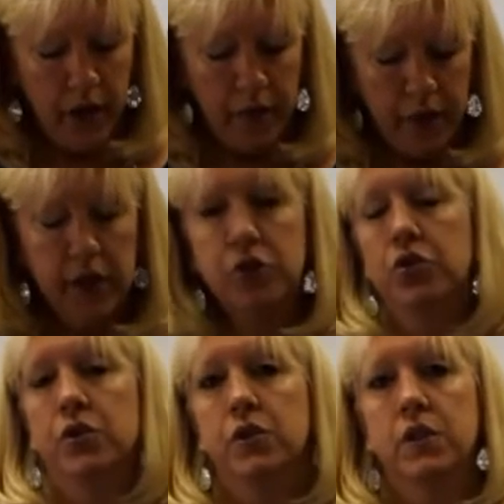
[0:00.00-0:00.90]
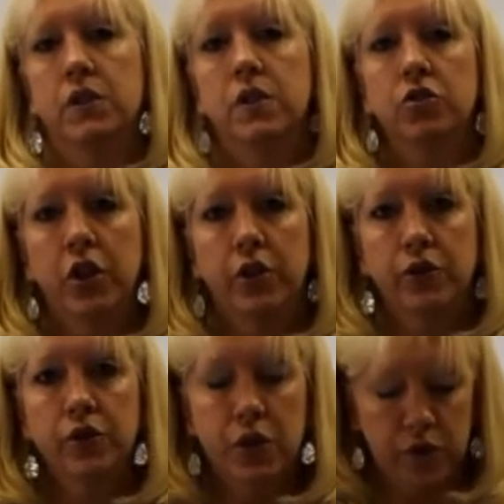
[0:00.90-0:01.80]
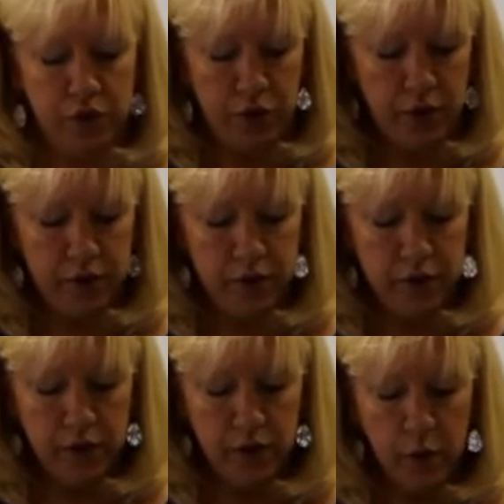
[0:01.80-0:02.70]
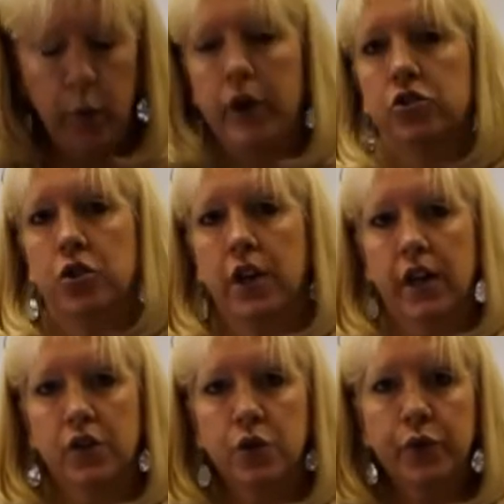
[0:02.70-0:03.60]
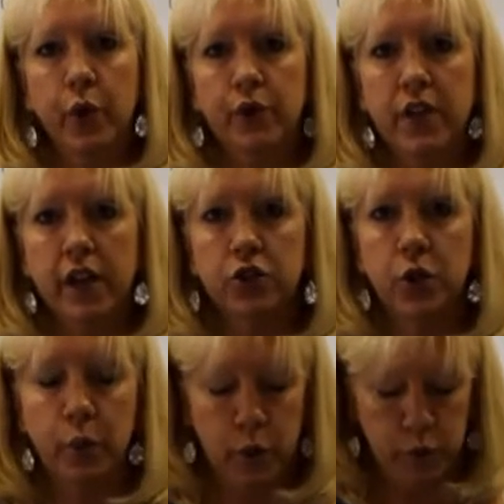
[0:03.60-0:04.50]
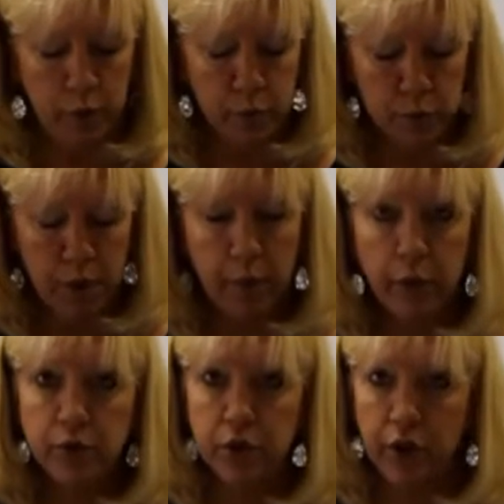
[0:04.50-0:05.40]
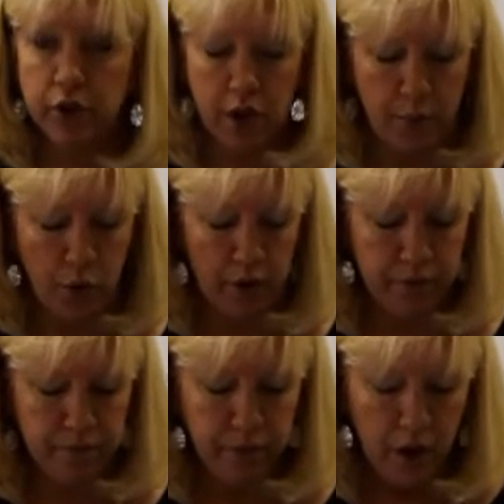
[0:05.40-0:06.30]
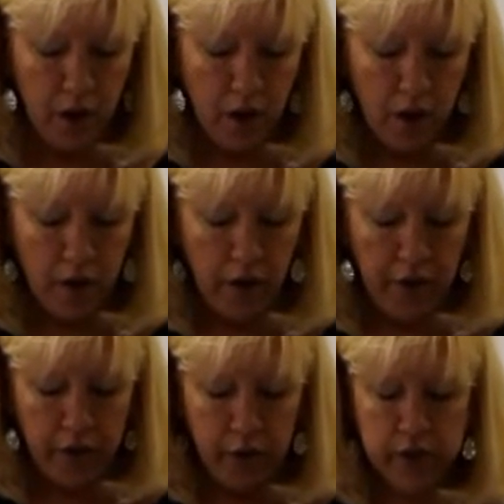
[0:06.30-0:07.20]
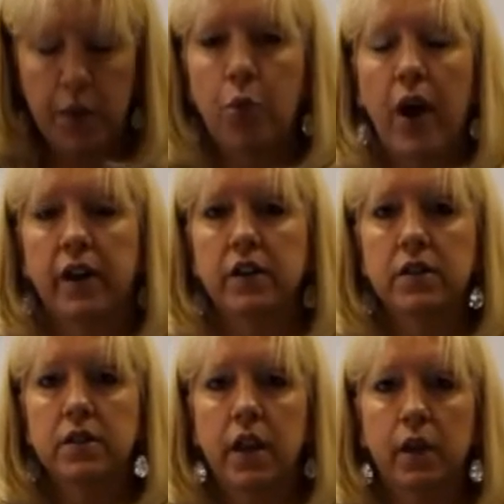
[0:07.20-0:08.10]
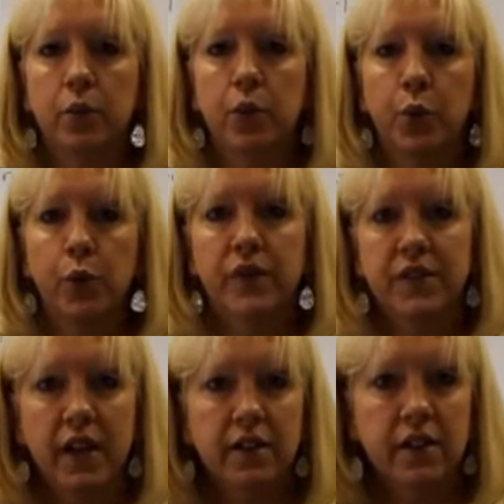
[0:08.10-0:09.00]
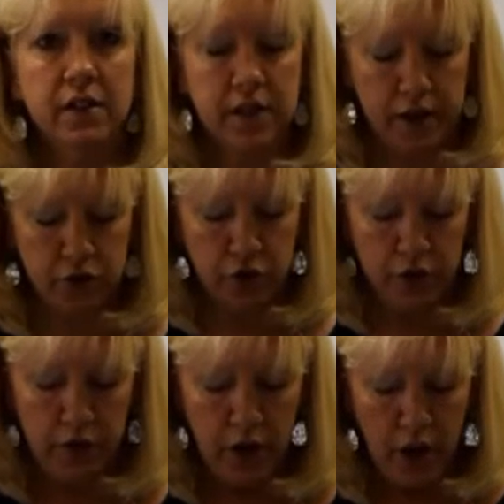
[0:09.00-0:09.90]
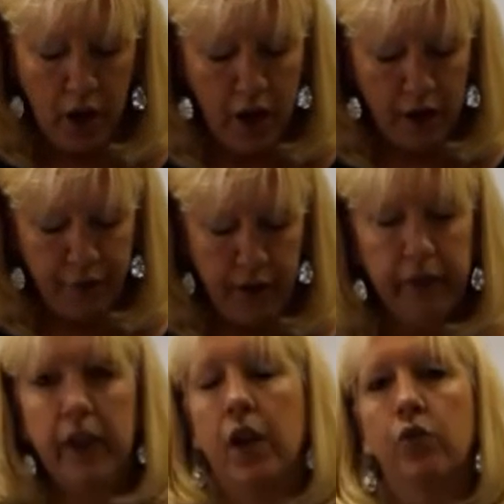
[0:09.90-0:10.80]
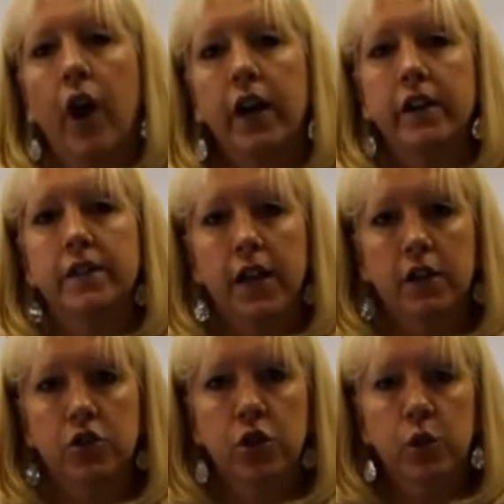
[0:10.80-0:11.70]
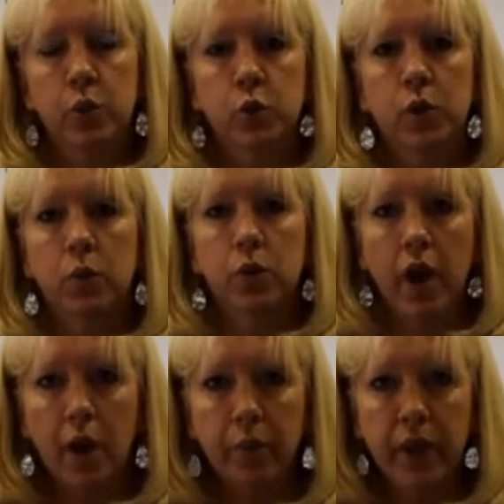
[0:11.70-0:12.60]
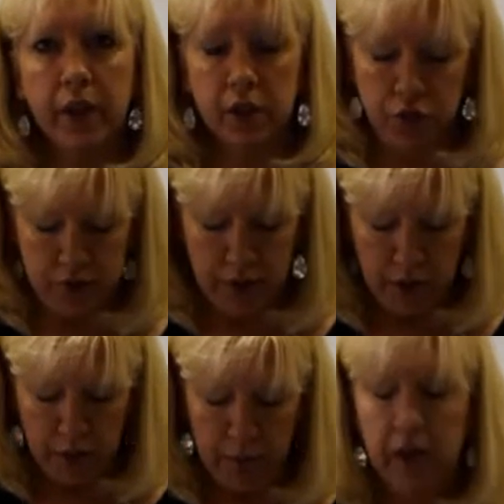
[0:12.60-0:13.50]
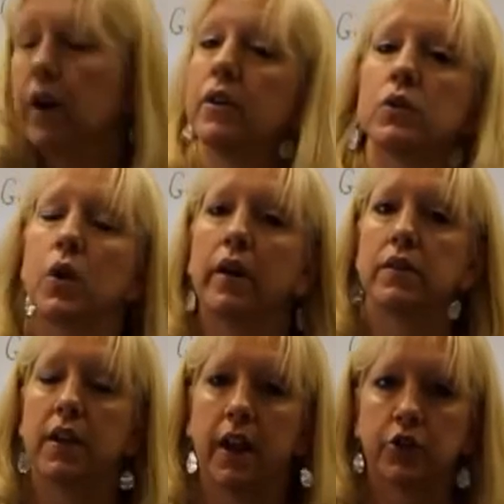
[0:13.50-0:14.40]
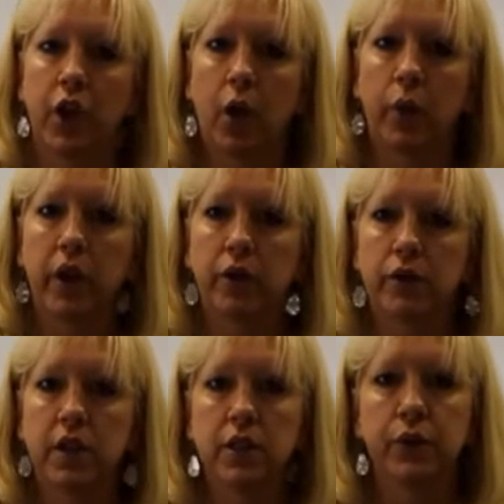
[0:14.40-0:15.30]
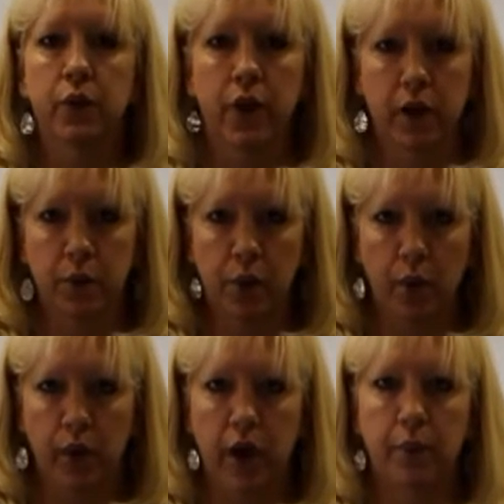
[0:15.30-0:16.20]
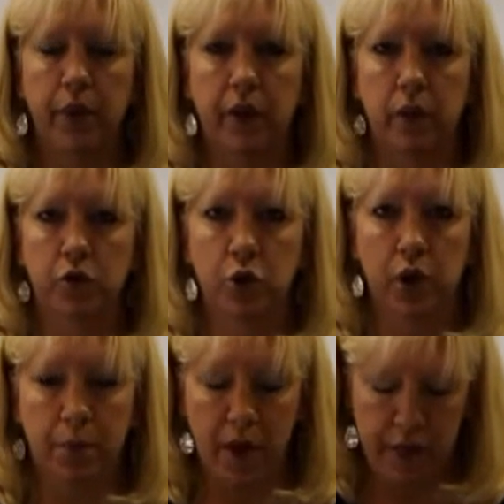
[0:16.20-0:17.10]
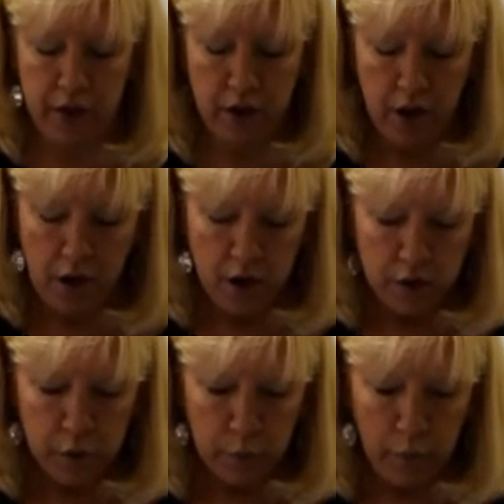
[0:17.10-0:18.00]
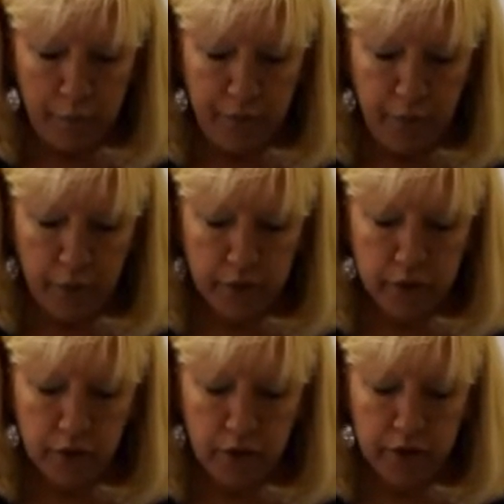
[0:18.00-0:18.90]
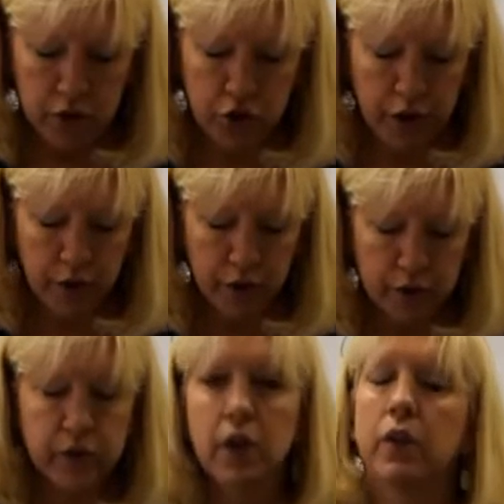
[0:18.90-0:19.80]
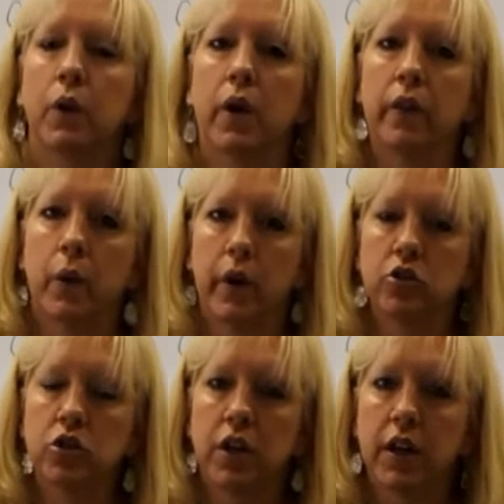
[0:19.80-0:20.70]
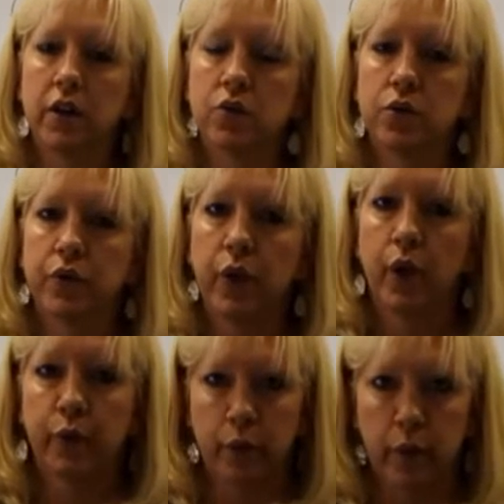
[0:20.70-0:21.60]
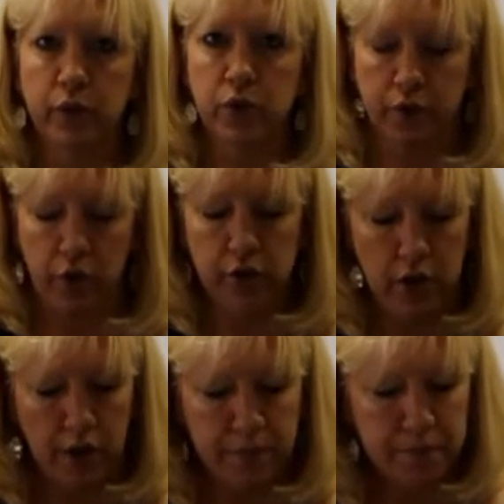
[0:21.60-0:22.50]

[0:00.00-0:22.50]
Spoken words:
that introduces the jingles to the students. The question and answer flow section, which we will spend most of our time on. And then there's a practiced and improved sentence section. And finally, a writing section, which we will not be interested in because at CHA we use a different writing program than the Shurley method. So we will be focused on the jingles and the question and answer flow for most of our time.